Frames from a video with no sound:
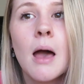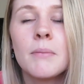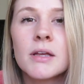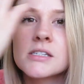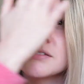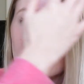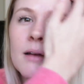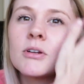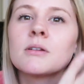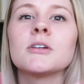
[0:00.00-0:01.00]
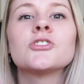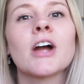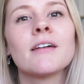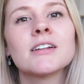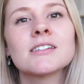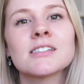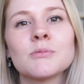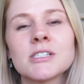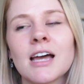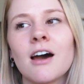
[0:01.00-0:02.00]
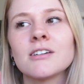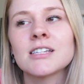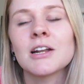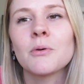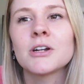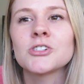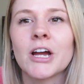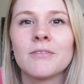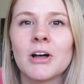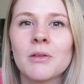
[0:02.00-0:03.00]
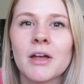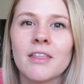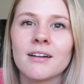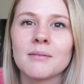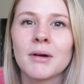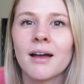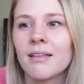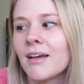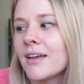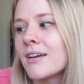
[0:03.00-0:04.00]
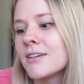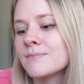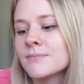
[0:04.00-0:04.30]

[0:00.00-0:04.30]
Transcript: because if I'm going to be driving to someone's house, I don't want to drive all the way there to buy like,